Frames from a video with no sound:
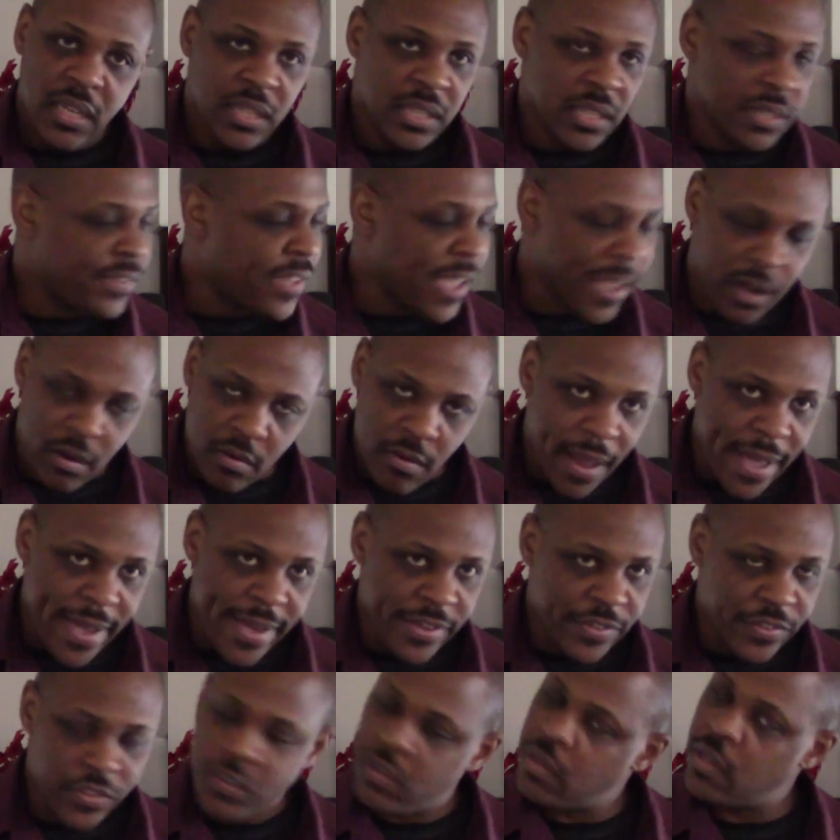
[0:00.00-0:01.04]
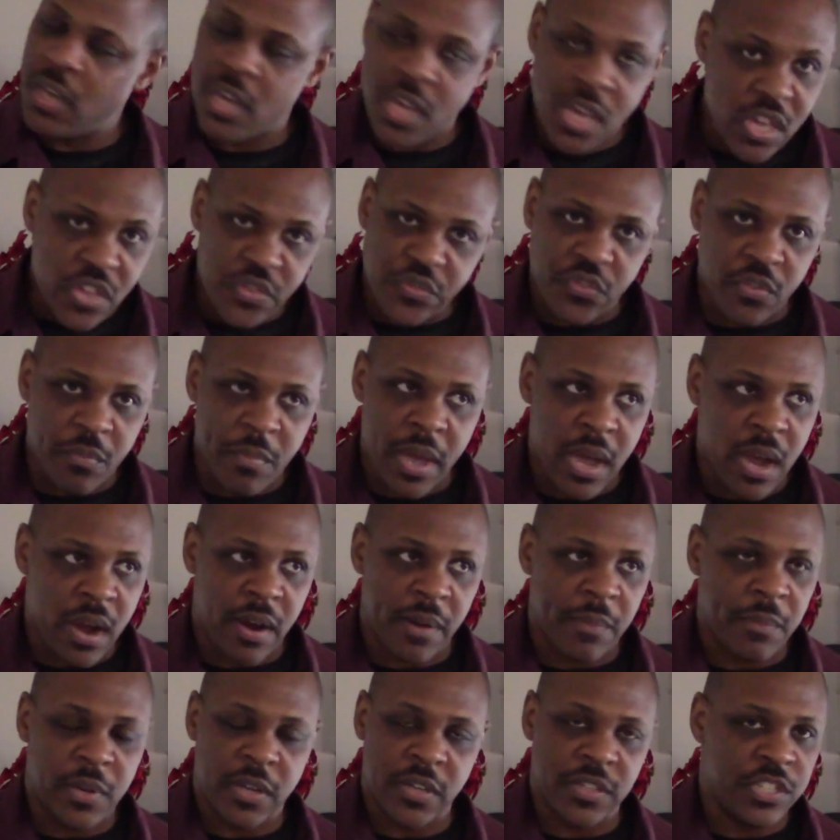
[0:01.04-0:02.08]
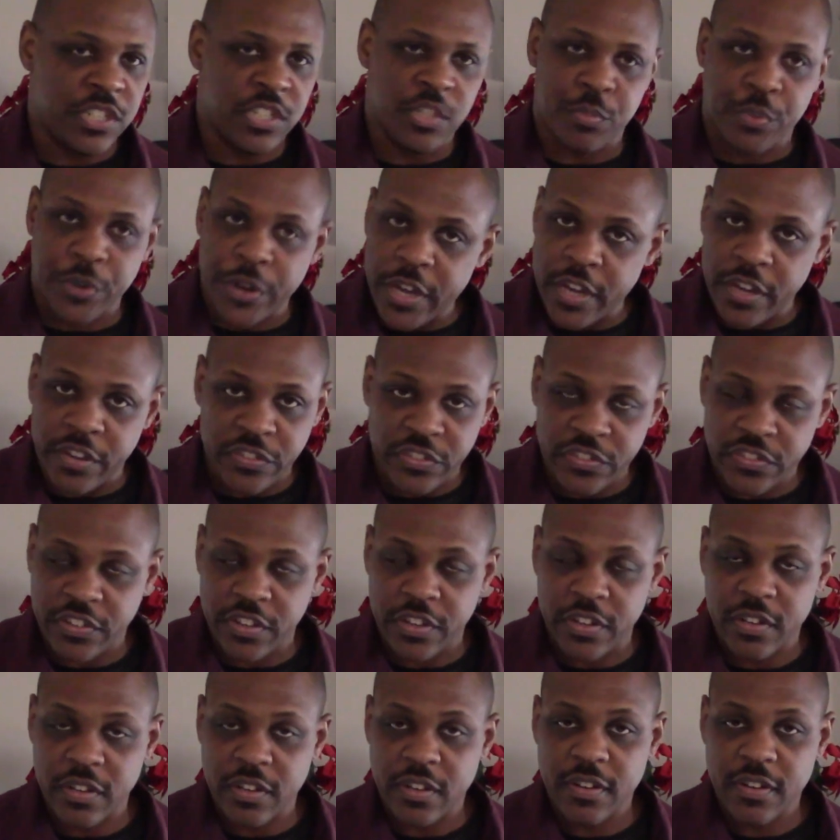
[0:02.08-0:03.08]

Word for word: Zacharias, and he's from Aaron because he's a priest.